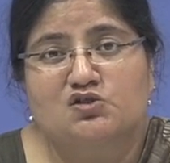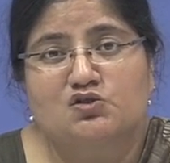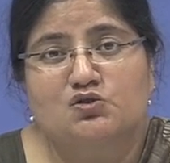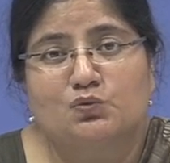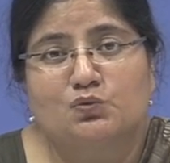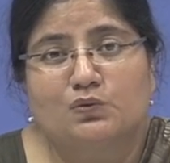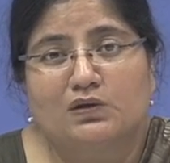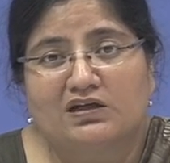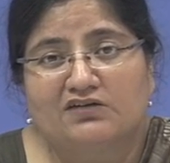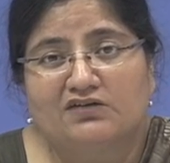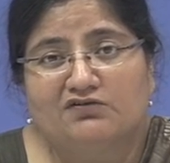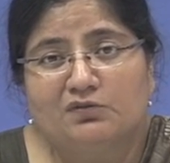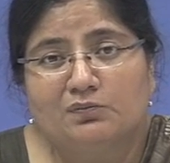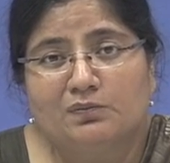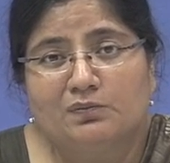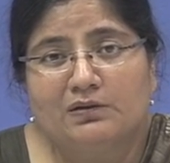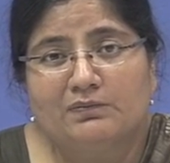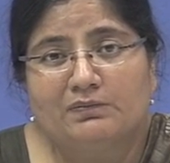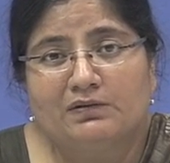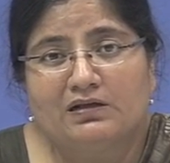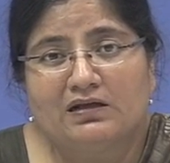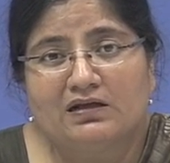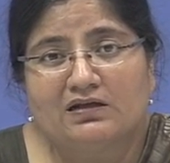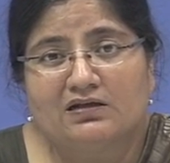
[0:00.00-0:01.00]
So, wherever
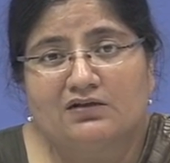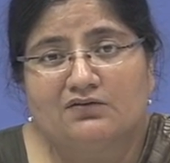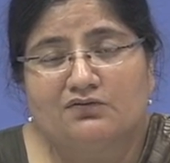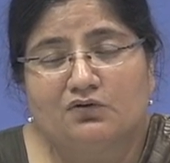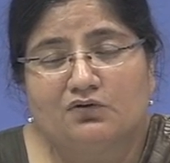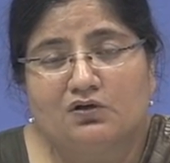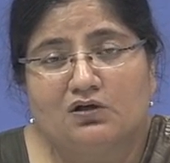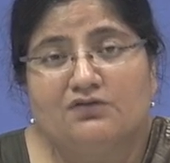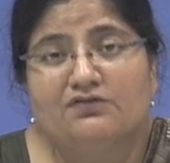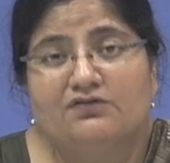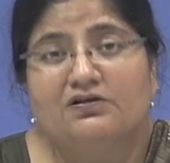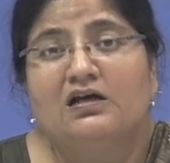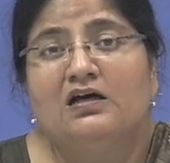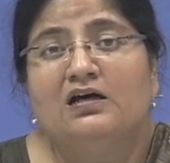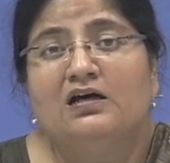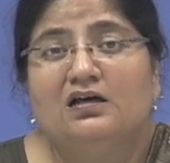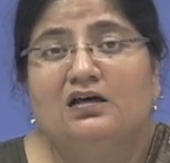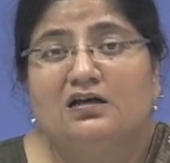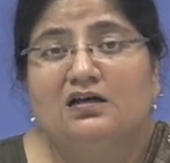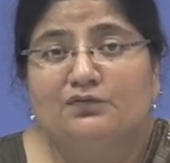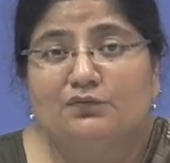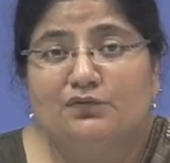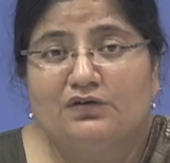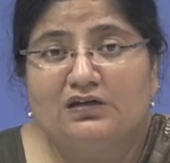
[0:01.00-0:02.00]
people are involved,
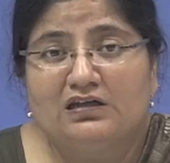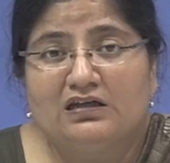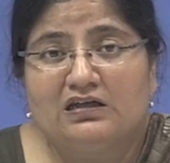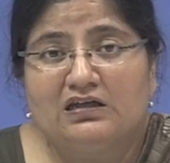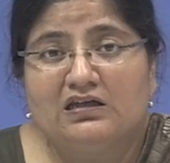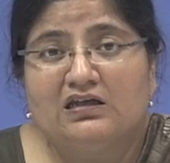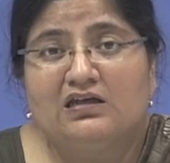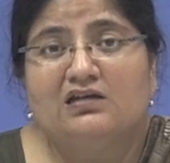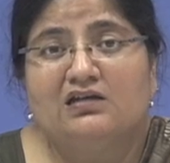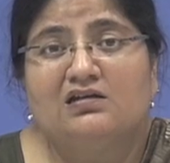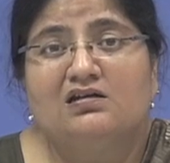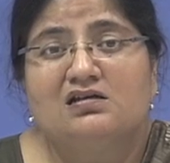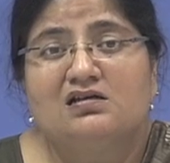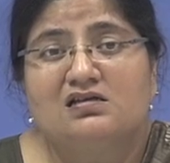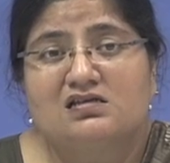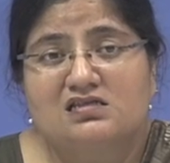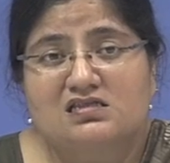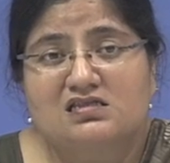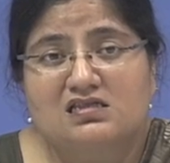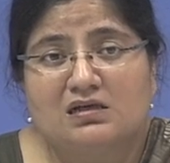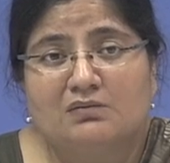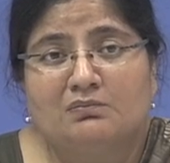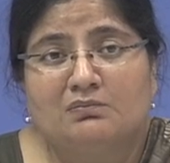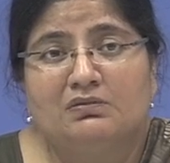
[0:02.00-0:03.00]
we need
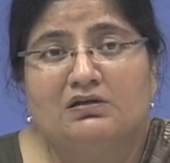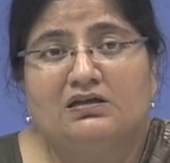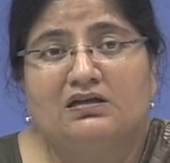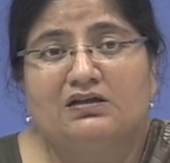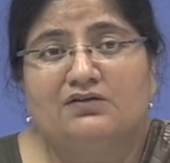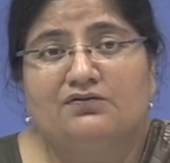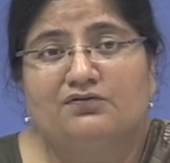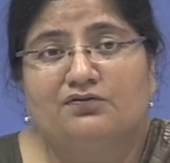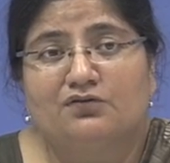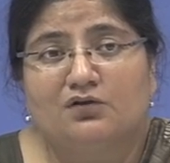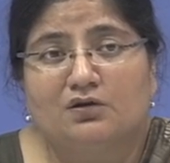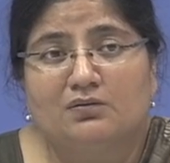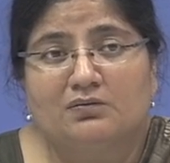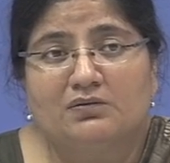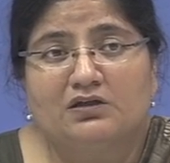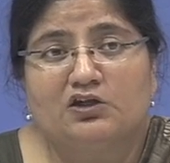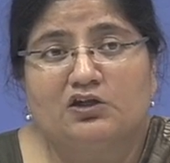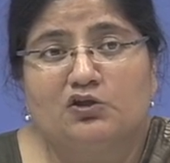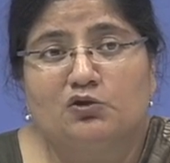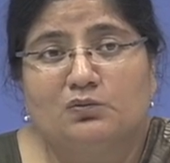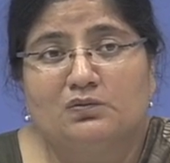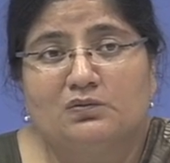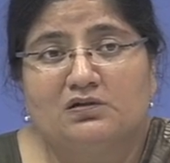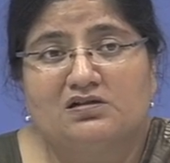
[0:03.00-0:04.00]
somebody from the
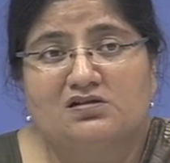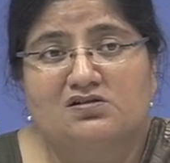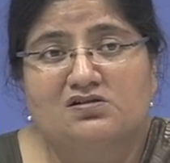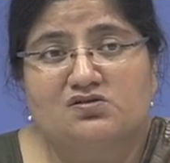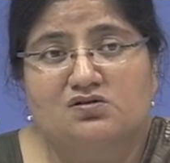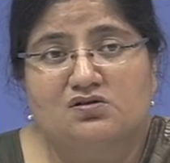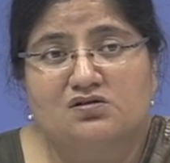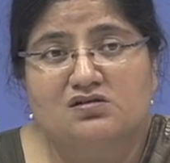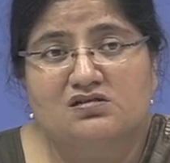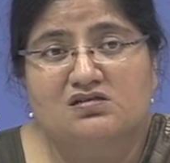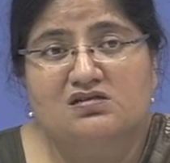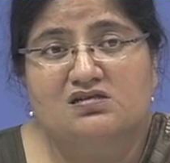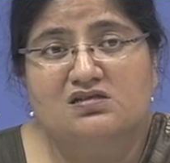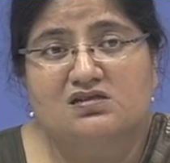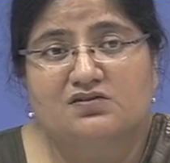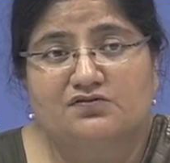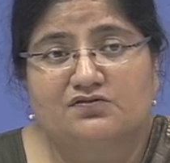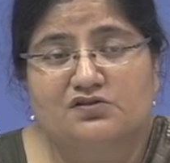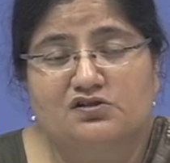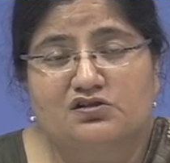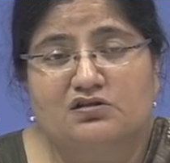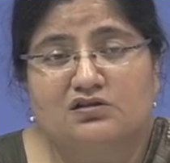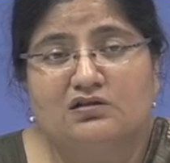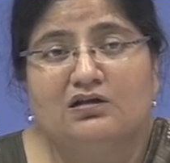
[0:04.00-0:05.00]
human resources
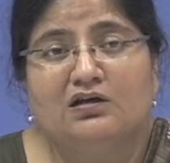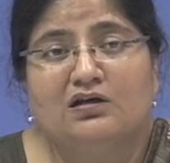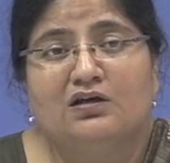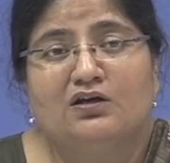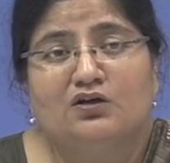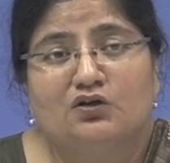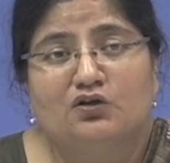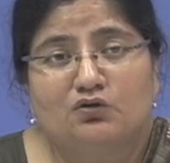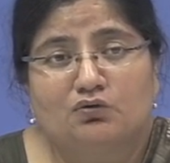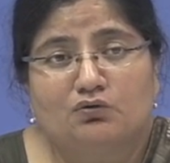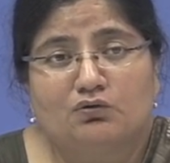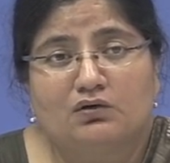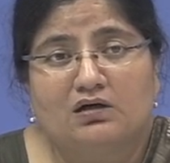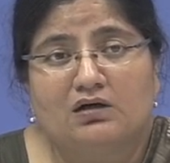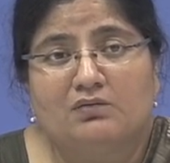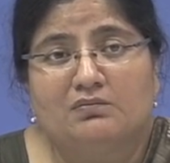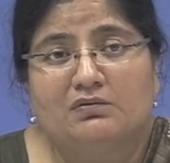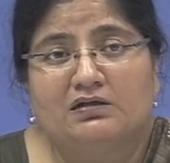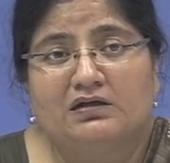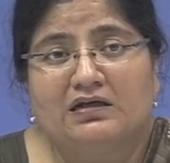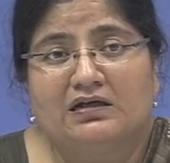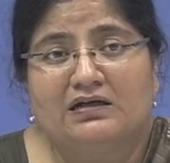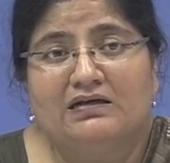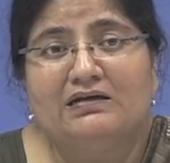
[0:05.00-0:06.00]
division to come
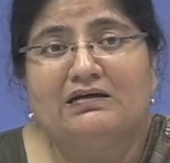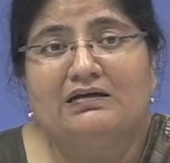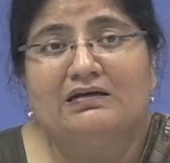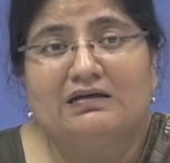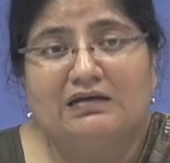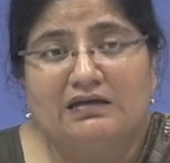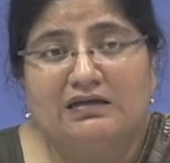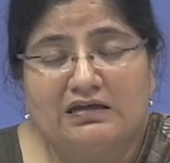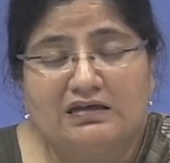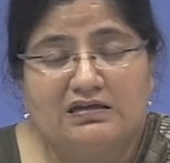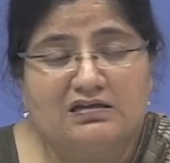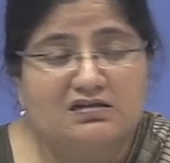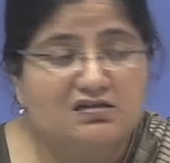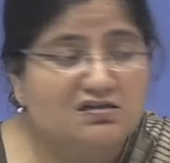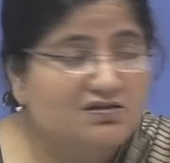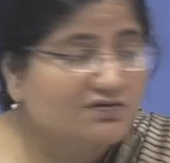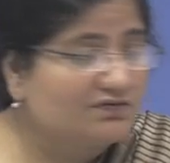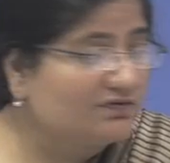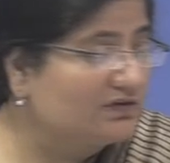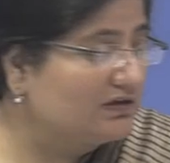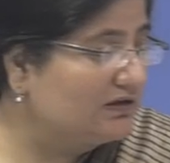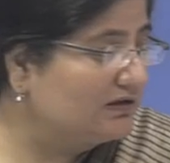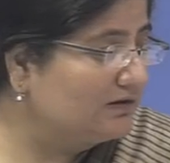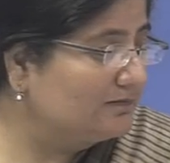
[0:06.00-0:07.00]
in and
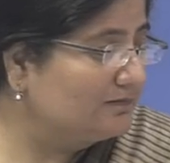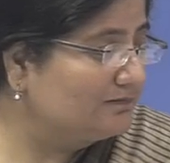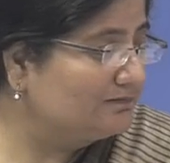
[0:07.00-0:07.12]
intervene.